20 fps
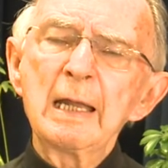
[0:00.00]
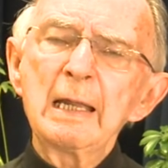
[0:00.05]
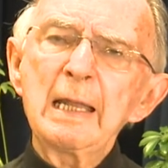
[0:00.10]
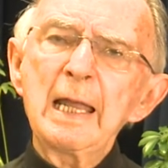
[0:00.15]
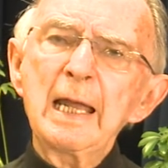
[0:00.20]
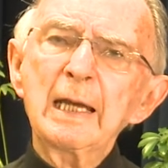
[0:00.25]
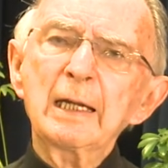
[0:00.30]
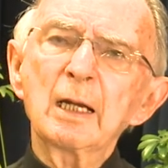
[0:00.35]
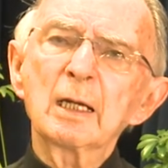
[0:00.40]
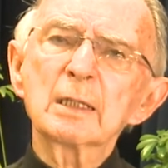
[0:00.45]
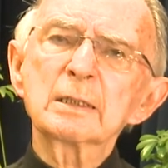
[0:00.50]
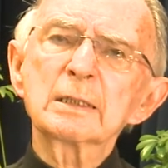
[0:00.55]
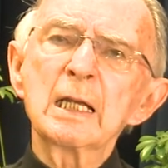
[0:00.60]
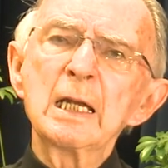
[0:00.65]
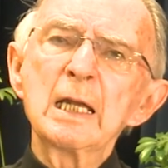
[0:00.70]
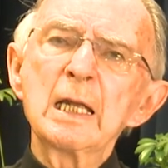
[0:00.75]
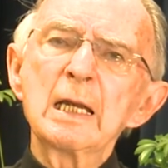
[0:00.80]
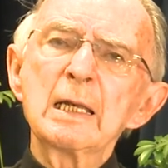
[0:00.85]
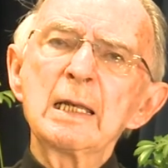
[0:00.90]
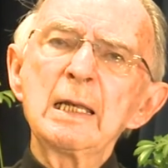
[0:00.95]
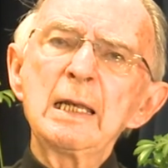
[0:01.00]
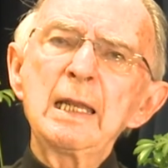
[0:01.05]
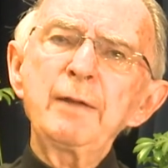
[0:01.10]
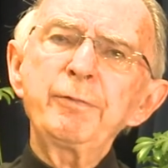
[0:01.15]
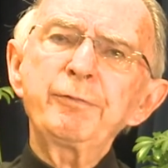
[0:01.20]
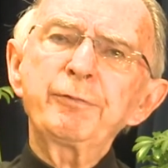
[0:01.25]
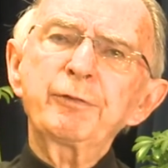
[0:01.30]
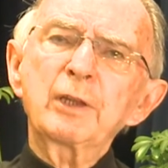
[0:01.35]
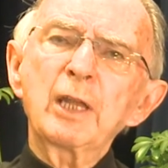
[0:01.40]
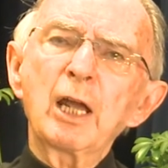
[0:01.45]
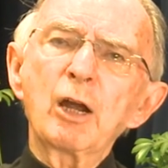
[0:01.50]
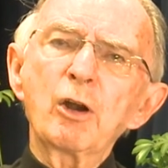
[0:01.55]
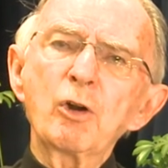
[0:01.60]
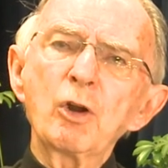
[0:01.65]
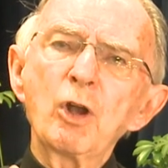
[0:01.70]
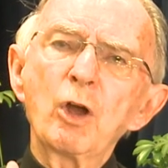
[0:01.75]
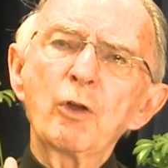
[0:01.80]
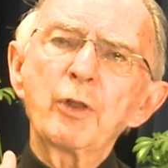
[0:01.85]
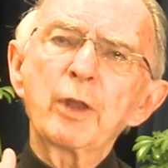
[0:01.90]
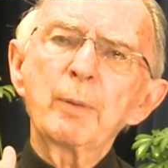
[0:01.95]
Let us lift
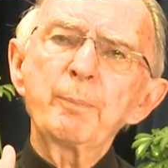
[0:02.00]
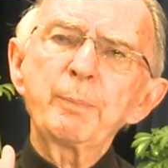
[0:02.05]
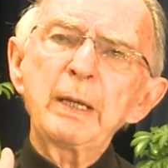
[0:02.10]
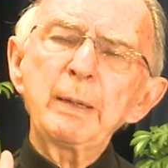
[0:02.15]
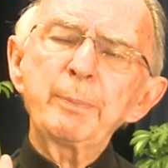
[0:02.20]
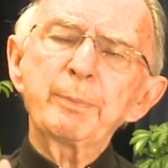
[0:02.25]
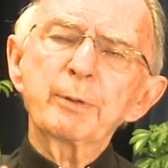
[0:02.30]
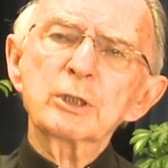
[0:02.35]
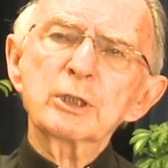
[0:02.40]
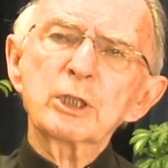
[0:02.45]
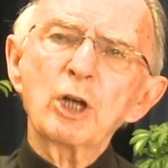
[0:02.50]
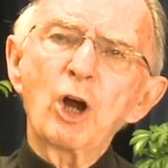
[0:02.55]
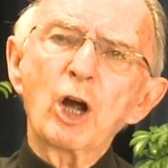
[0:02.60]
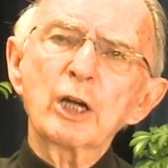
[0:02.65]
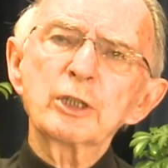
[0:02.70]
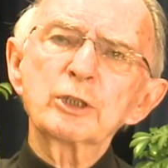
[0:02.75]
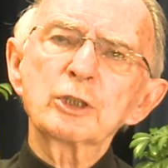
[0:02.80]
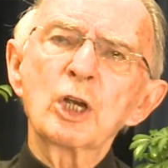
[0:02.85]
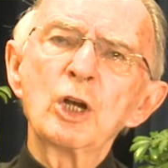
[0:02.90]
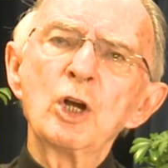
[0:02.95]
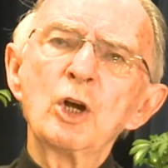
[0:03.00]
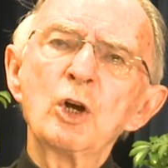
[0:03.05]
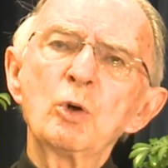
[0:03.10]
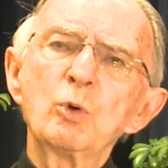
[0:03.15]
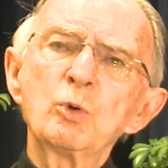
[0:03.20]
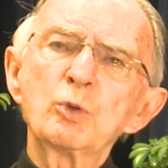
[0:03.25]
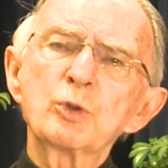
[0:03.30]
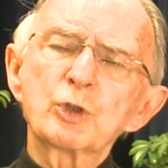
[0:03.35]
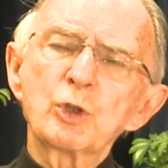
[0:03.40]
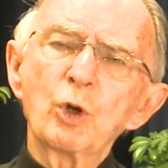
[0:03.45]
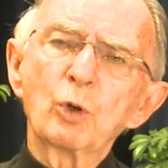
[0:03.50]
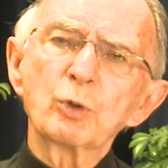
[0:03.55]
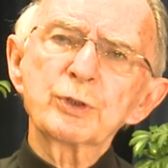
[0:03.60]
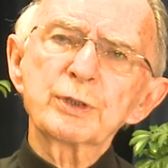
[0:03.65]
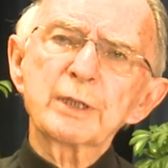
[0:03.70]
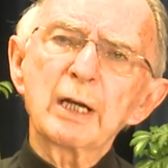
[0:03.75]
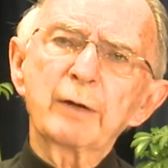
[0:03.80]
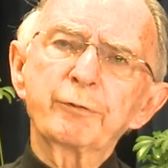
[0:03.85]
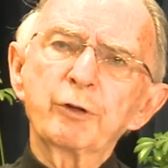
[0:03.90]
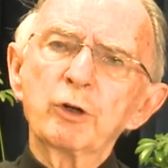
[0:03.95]
the people's hearts who so
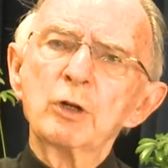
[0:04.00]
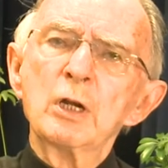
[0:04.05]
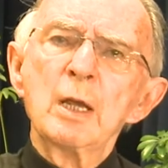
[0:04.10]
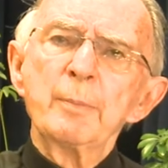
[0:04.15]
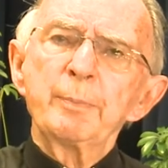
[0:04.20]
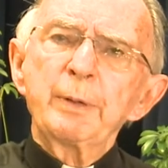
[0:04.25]
suffer,